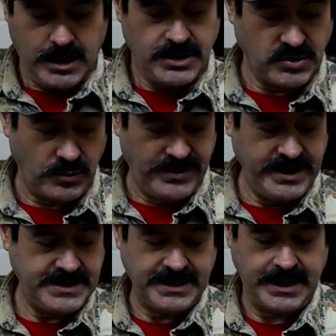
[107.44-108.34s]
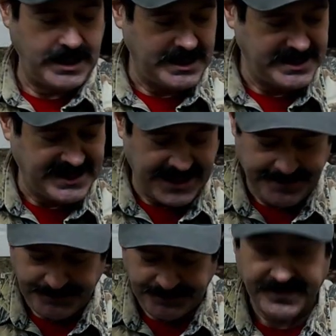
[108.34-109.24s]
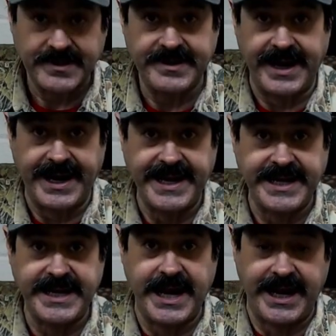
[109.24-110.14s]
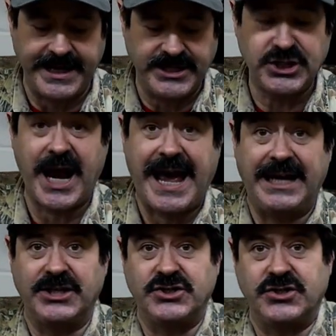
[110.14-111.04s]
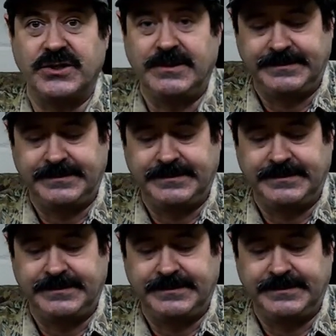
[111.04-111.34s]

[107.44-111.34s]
So this is the AEA Challenger.